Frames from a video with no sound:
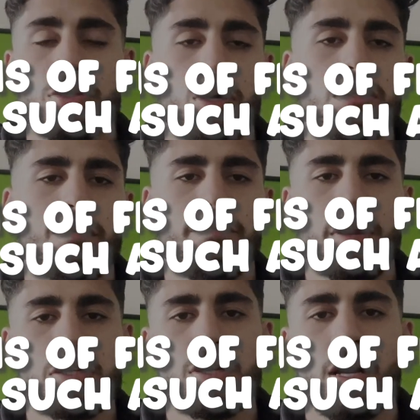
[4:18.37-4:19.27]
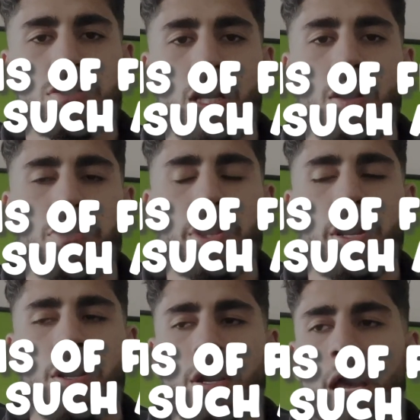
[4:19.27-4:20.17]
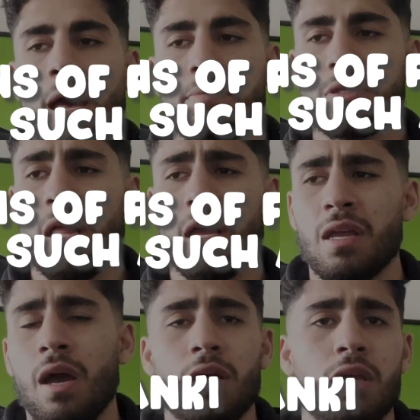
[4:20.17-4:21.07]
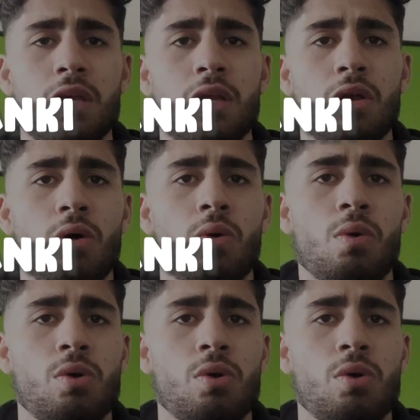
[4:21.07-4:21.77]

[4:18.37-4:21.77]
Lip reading: tons of flashcards out there, apps like Anki or